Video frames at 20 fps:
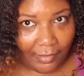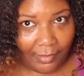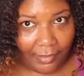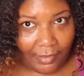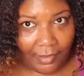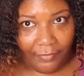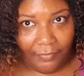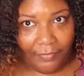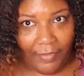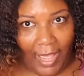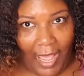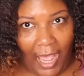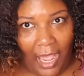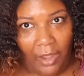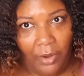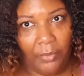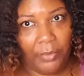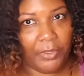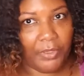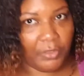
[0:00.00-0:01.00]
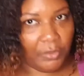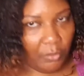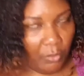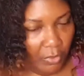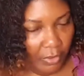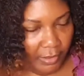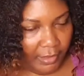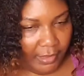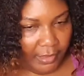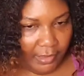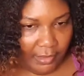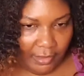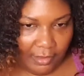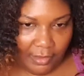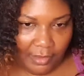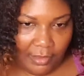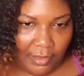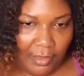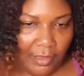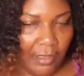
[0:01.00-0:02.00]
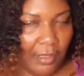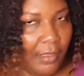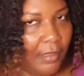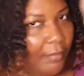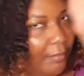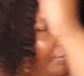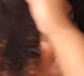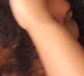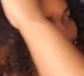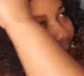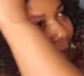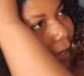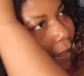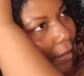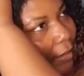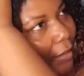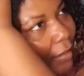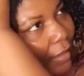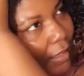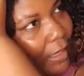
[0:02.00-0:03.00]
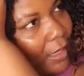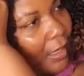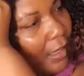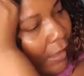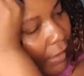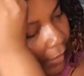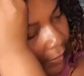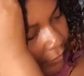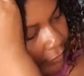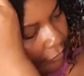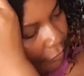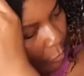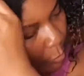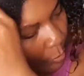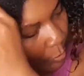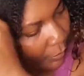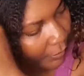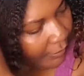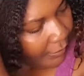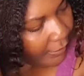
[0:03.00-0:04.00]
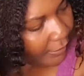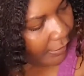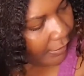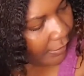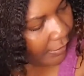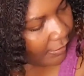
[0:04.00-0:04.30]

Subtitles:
devours water. My hair loves water.